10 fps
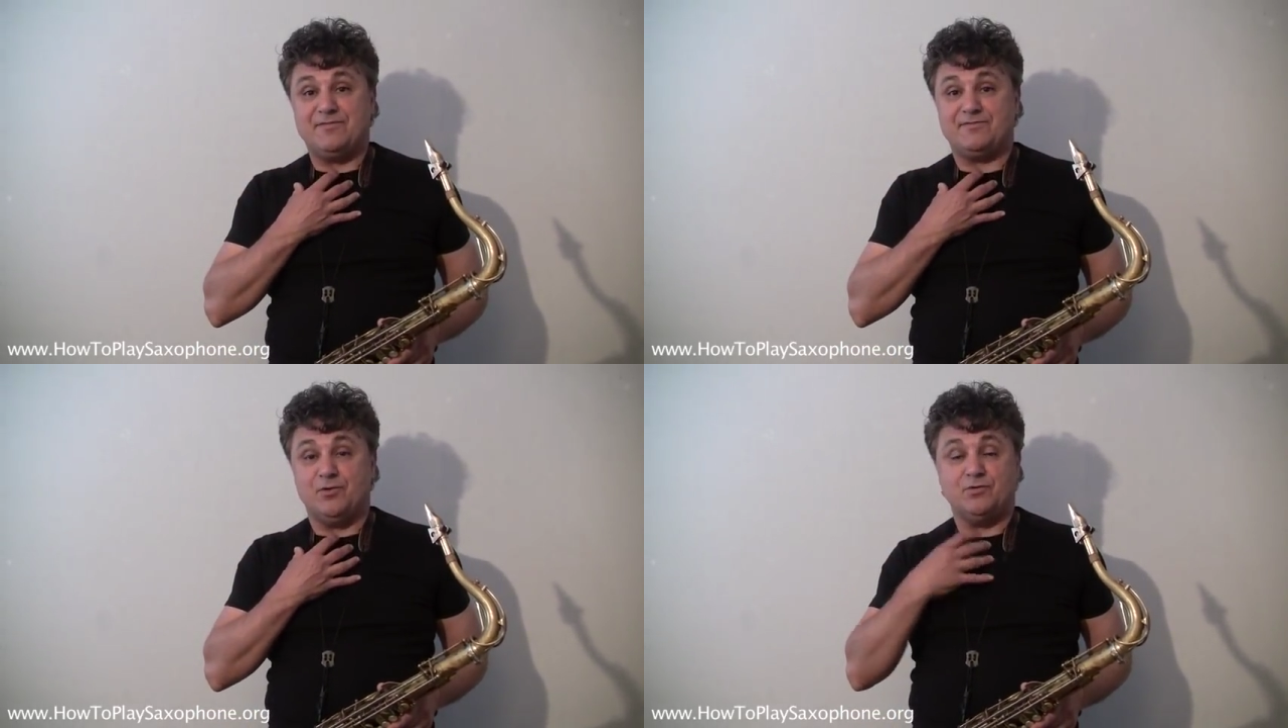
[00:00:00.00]

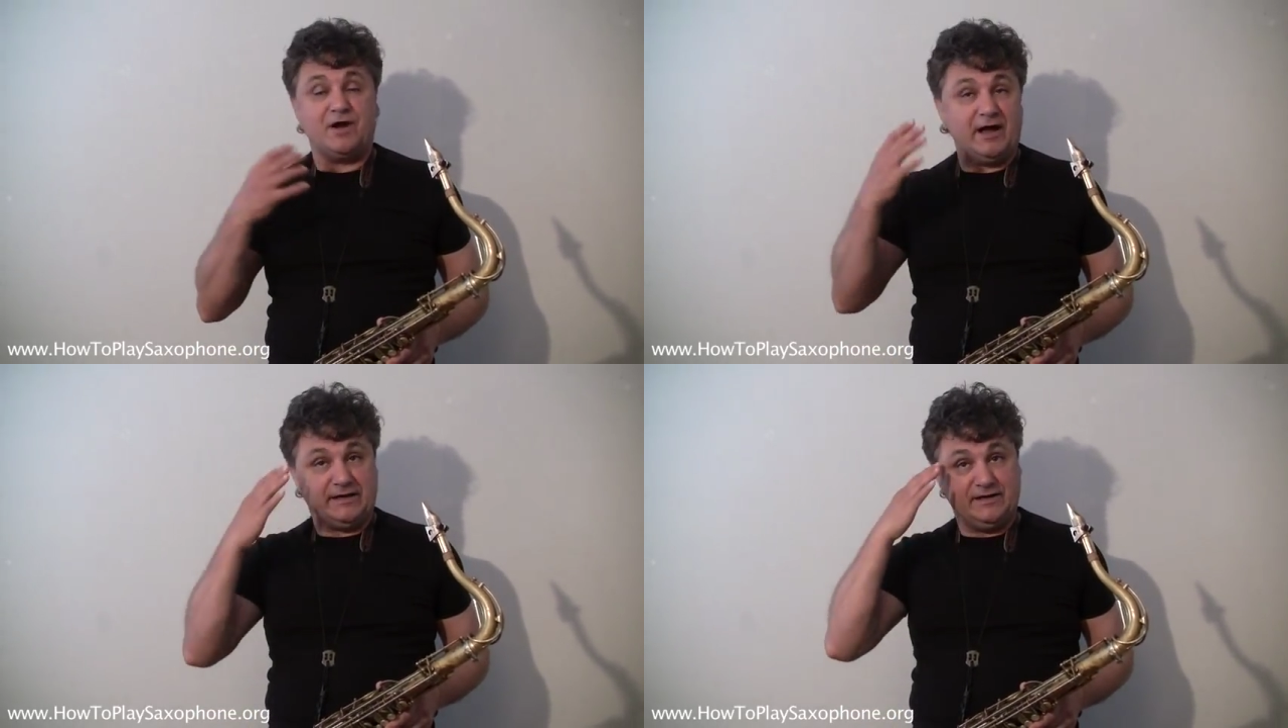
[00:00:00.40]

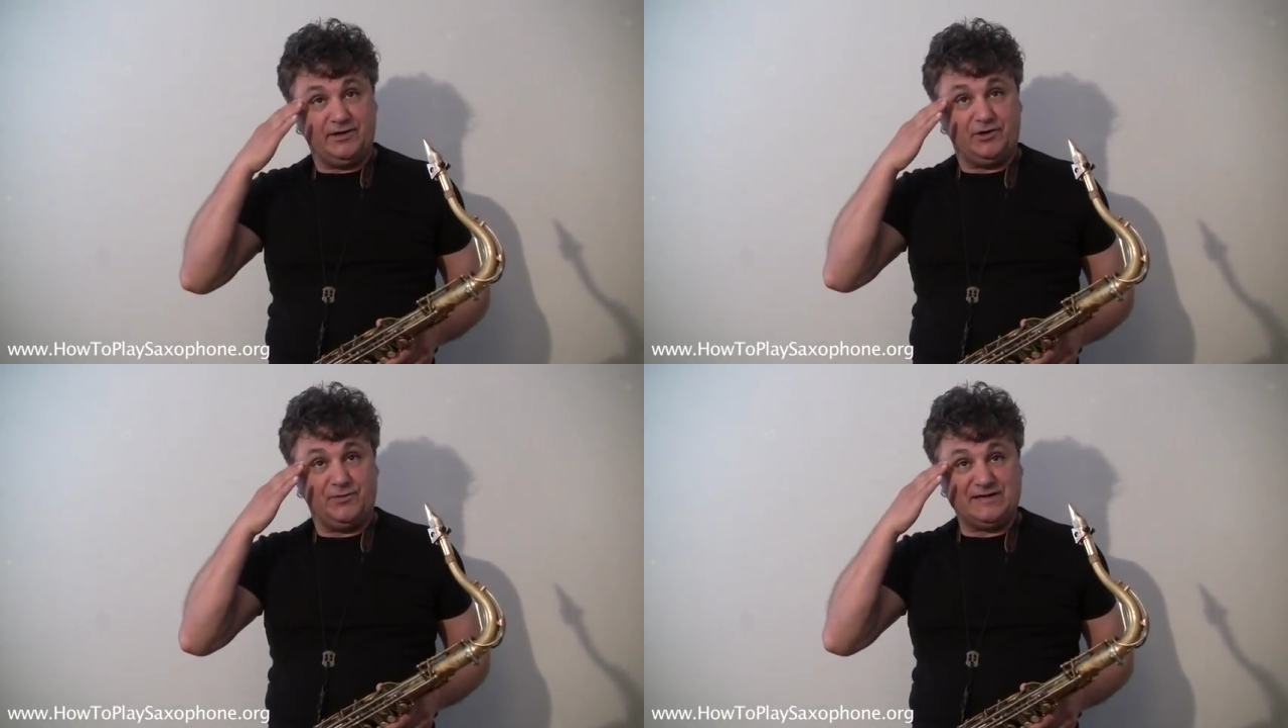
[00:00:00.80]
throat. I can
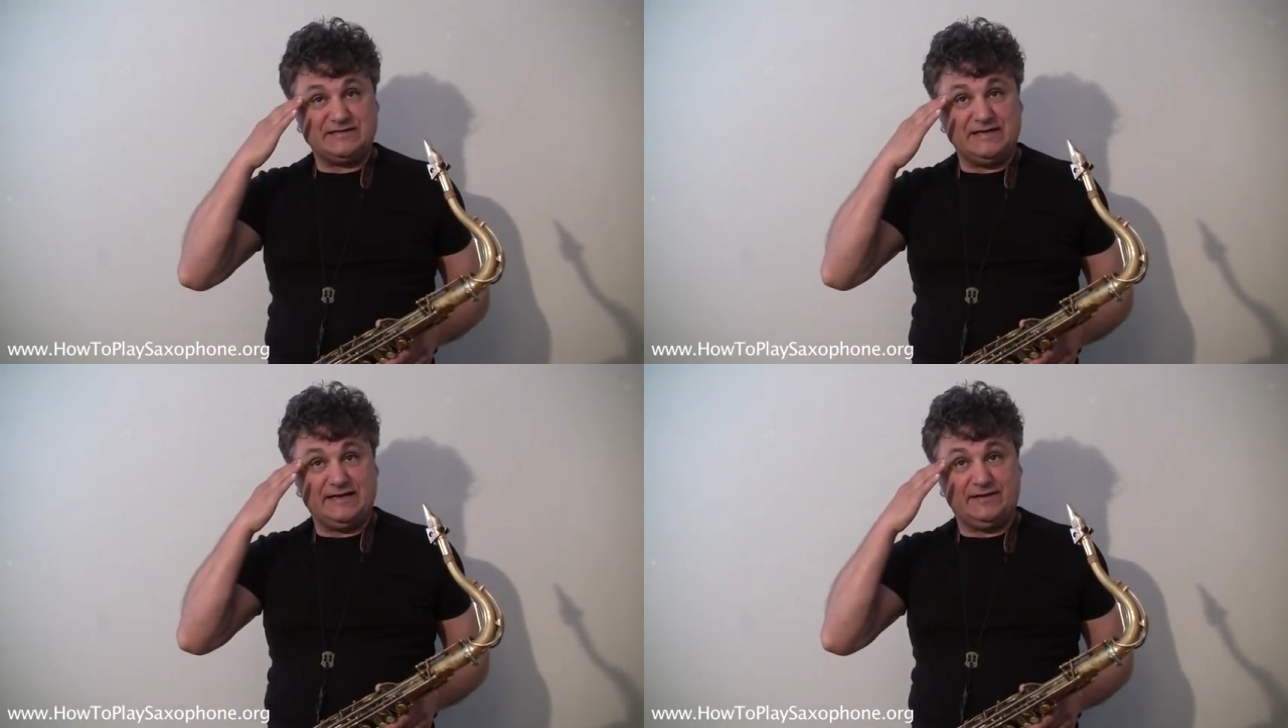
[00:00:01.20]
hear it
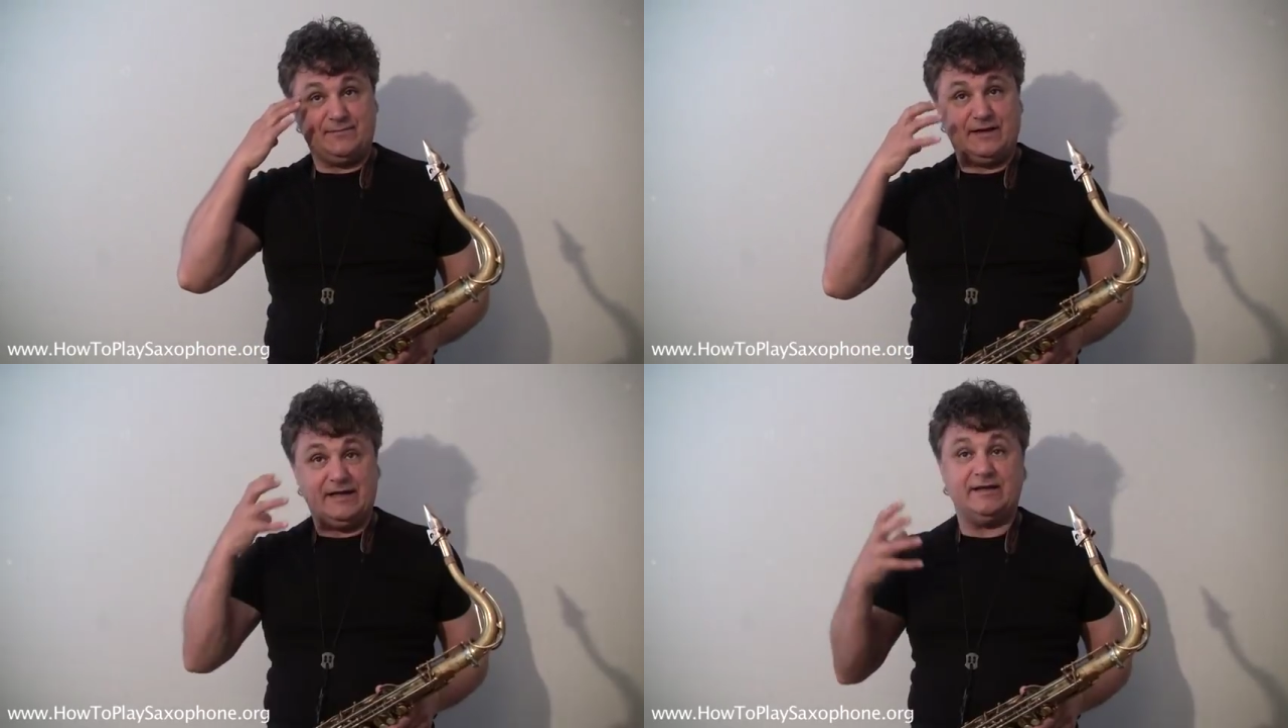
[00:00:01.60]
resonate in
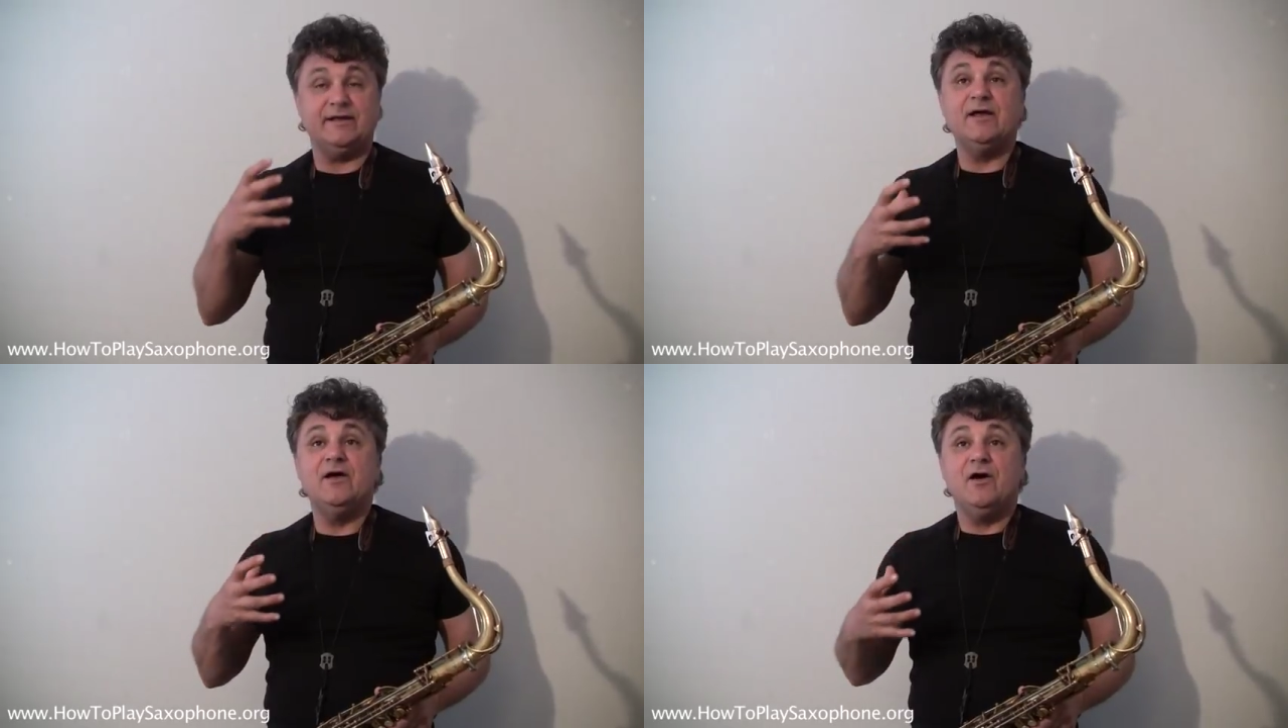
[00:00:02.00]
my head.